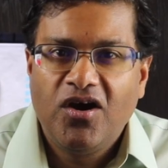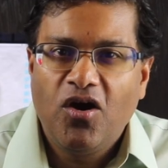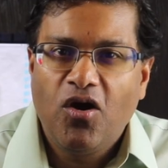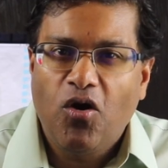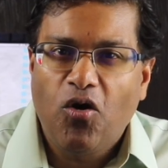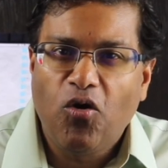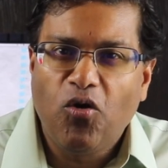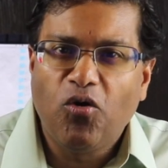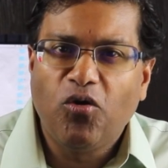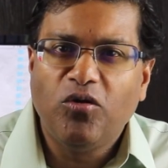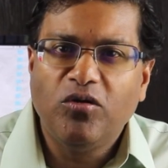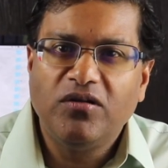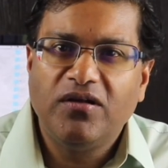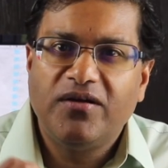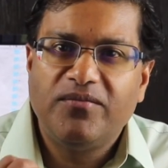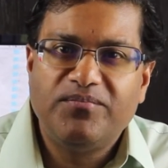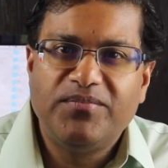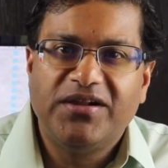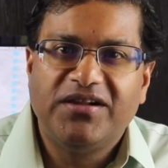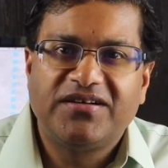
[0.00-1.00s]

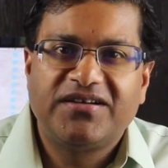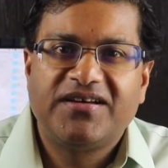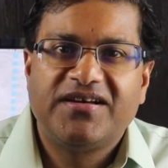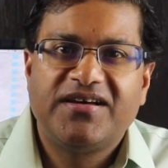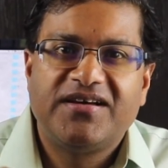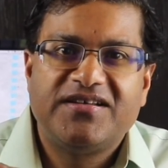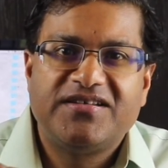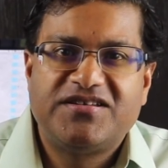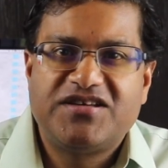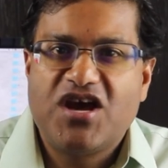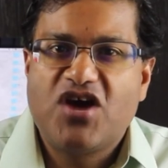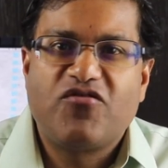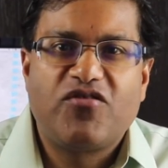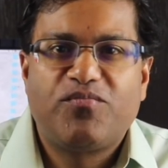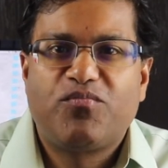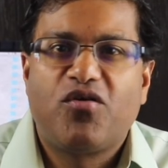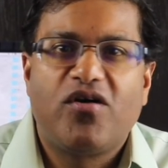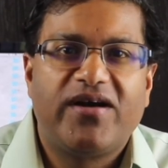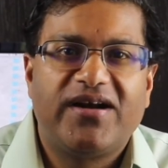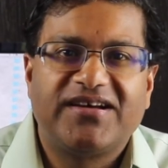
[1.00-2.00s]
whole milk dairy
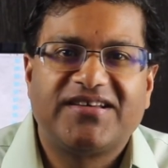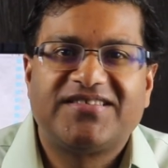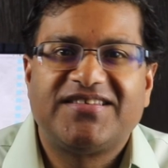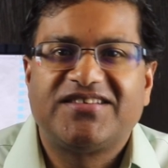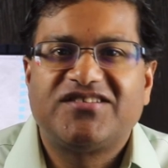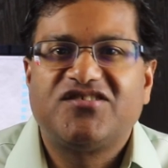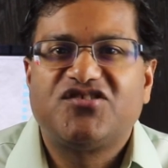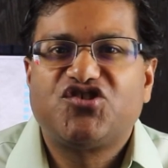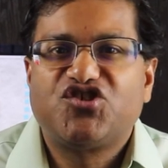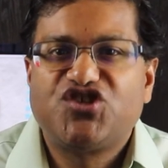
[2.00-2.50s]
products such as